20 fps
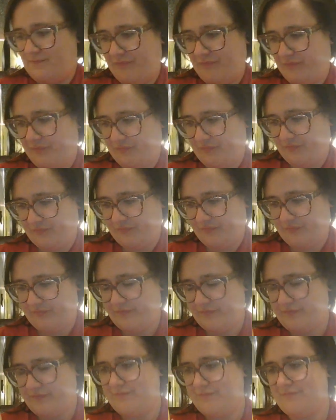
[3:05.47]

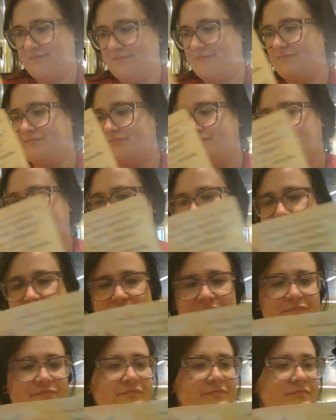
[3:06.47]

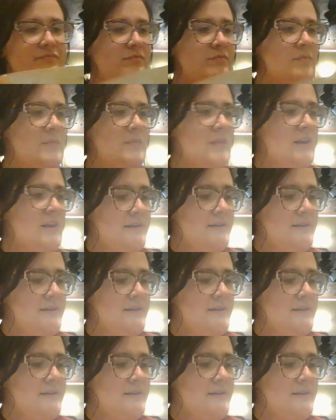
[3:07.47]
Nothing is said.